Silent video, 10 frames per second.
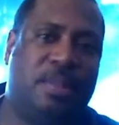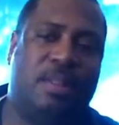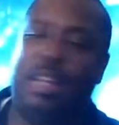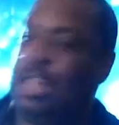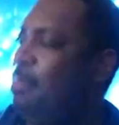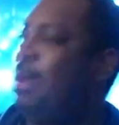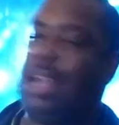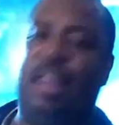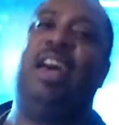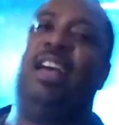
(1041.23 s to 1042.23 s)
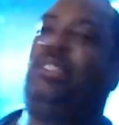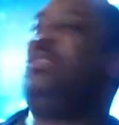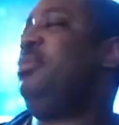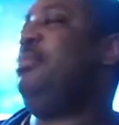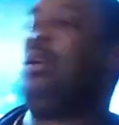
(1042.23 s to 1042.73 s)
Look at the backlash
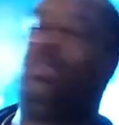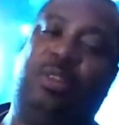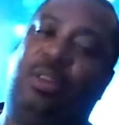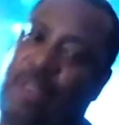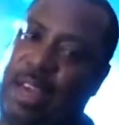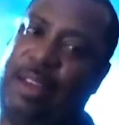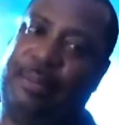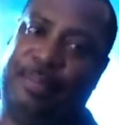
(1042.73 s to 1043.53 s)
on Microsoft got.